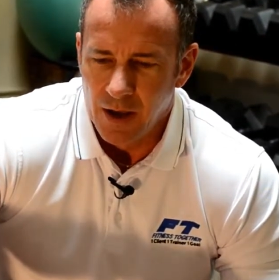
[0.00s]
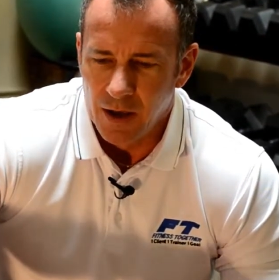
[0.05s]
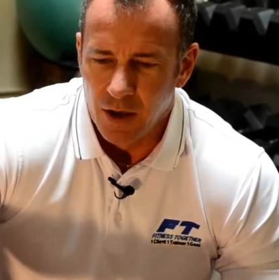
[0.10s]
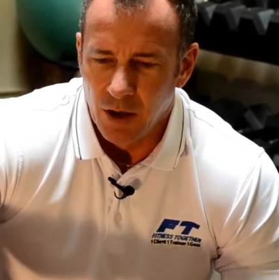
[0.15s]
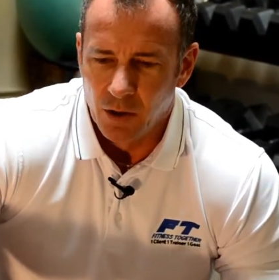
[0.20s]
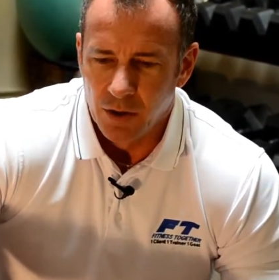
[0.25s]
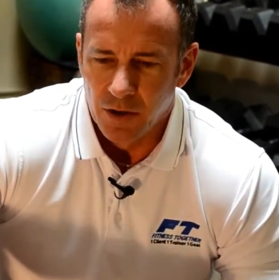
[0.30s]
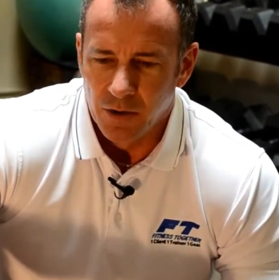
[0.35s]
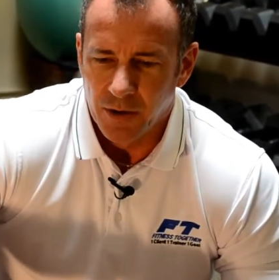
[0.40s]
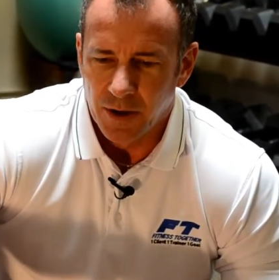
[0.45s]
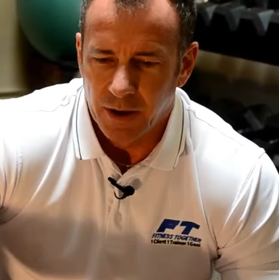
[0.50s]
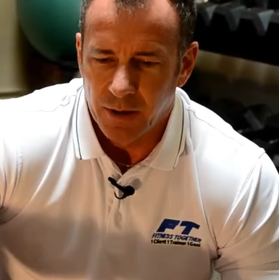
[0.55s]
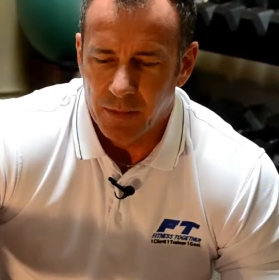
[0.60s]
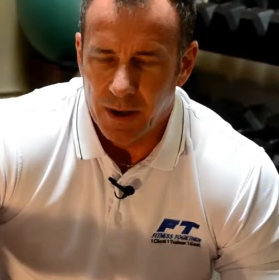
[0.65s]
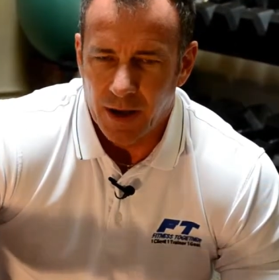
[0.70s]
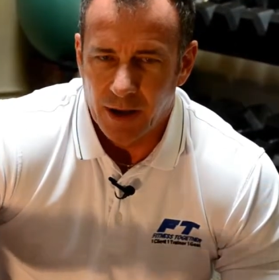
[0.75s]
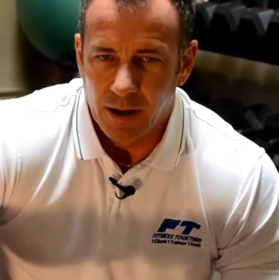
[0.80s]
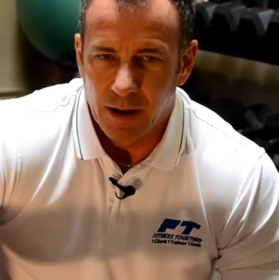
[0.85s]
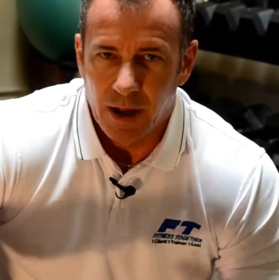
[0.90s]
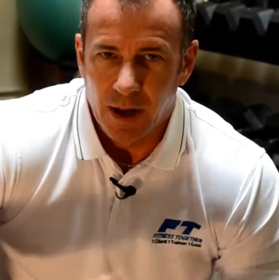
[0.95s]
You know, when you think
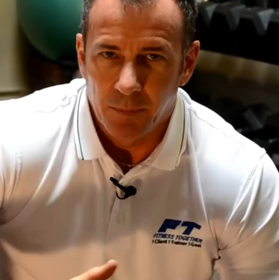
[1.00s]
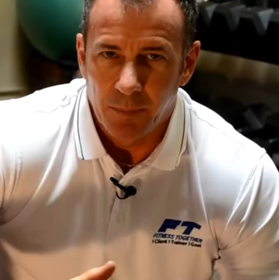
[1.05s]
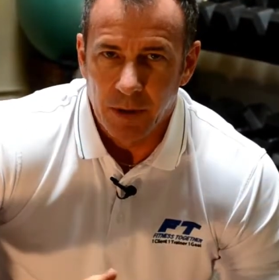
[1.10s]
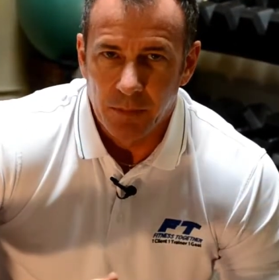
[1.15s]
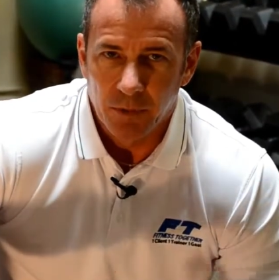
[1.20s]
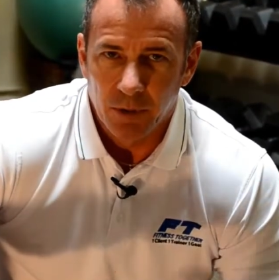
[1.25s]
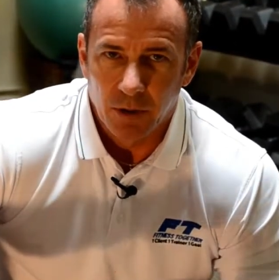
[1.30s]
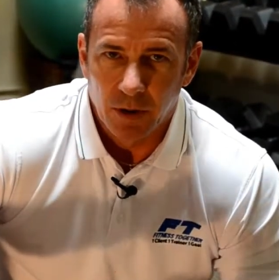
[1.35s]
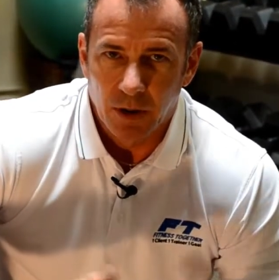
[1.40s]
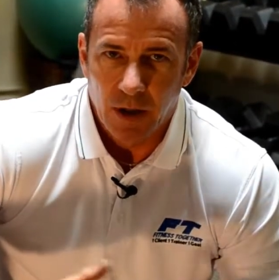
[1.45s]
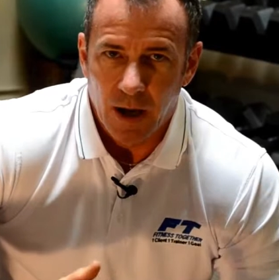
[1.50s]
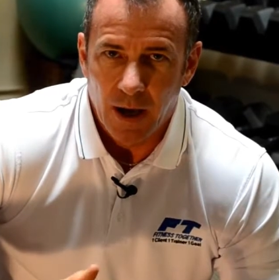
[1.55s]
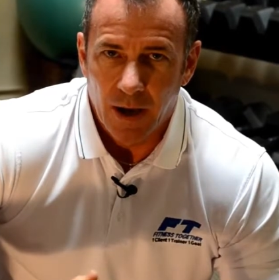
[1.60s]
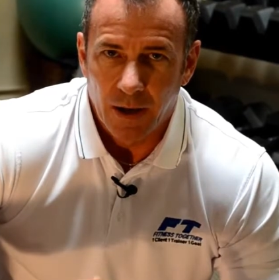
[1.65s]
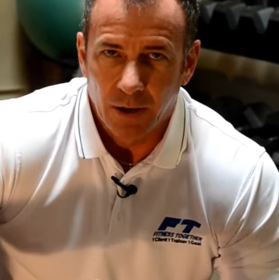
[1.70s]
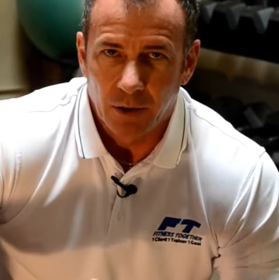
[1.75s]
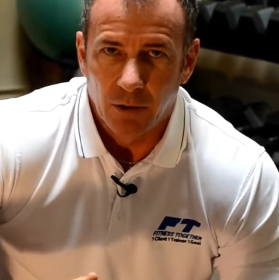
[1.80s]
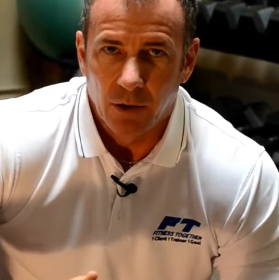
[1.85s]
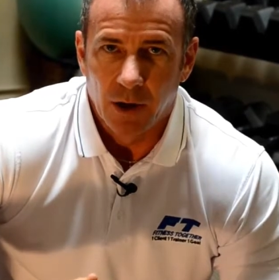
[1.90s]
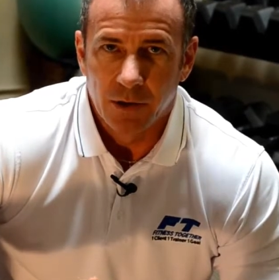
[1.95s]
about it, a lot of people do a
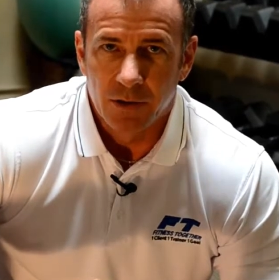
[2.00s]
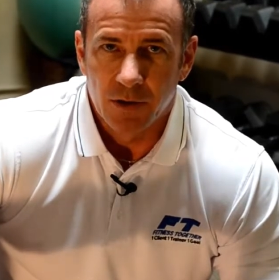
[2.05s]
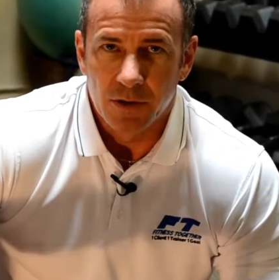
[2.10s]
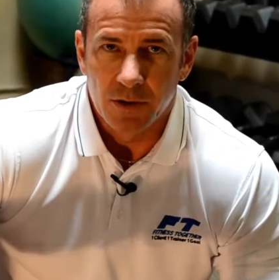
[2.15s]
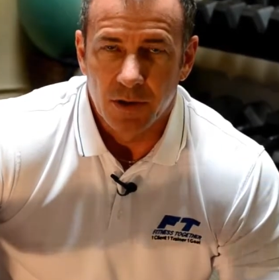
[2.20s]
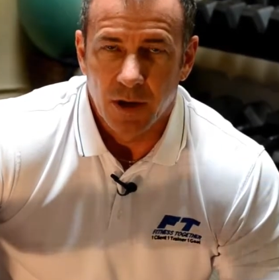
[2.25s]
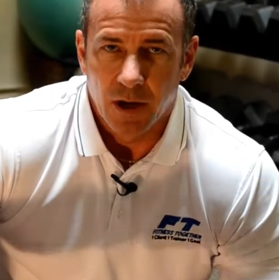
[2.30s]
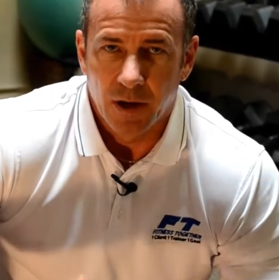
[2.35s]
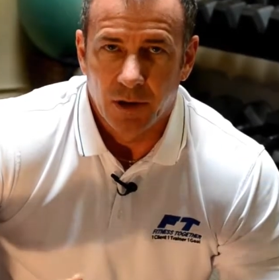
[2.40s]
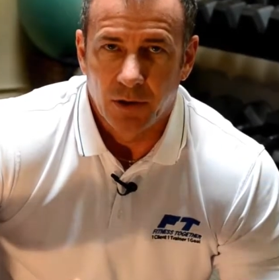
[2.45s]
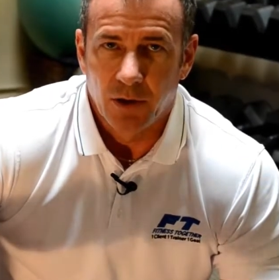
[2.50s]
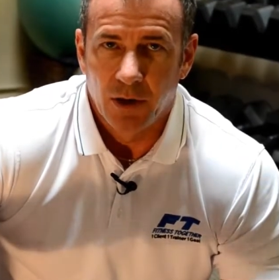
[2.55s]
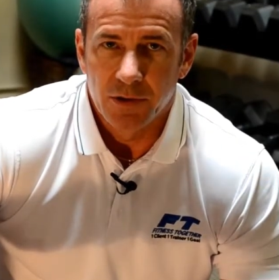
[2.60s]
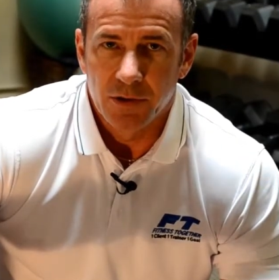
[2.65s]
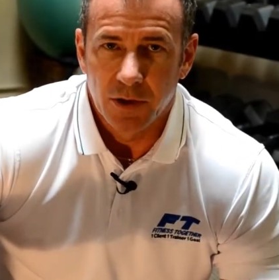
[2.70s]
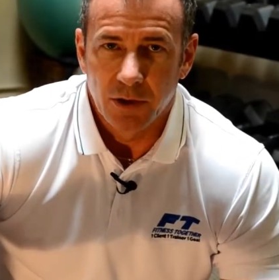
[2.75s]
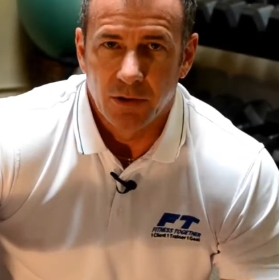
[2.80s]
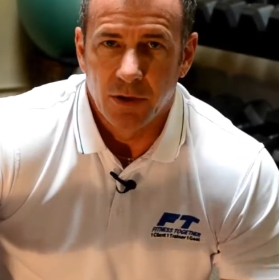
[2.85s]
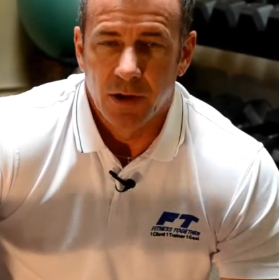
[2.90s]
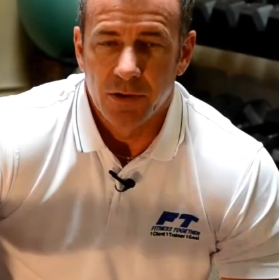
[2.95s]
lot of crunches, a lot of
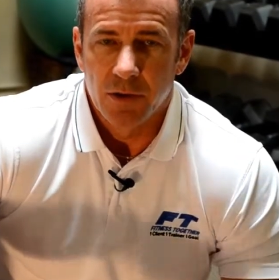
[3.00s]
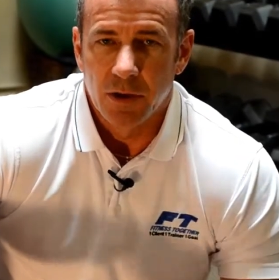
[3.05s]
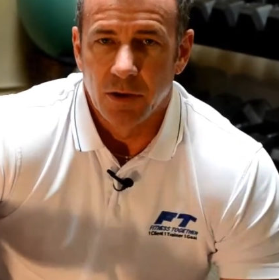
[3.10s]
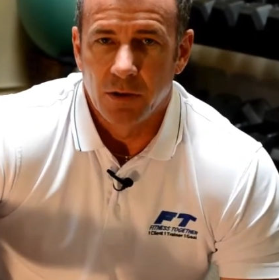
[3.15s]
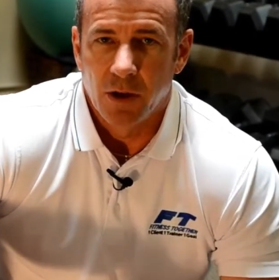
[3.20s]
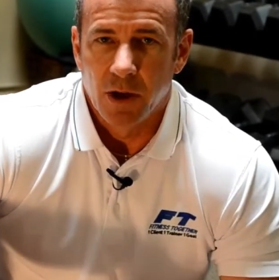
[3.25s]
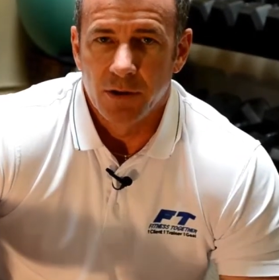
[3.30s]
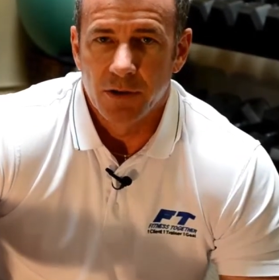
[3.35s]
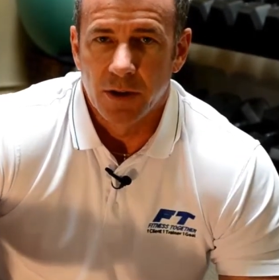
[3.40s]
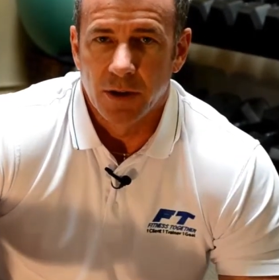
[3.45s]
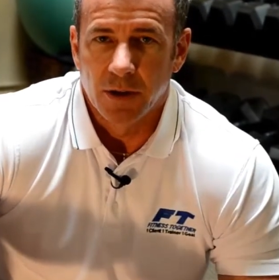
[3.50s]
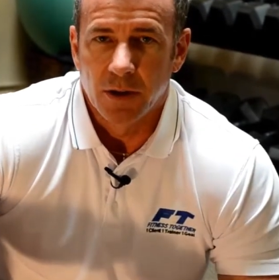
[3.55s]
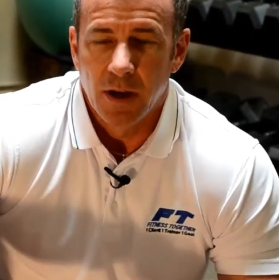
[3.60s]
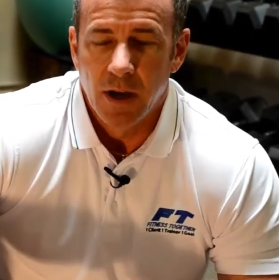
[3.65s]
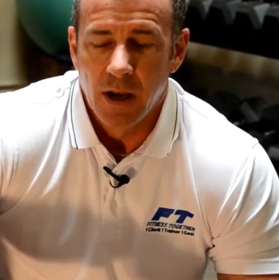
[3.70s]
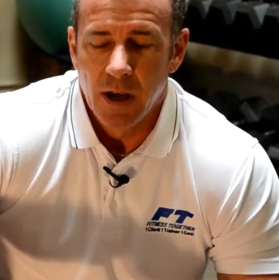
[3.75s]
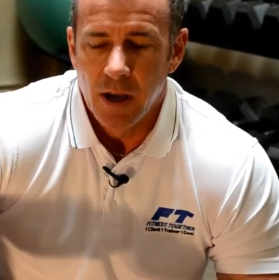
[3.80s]
crunching, crunching, crunching.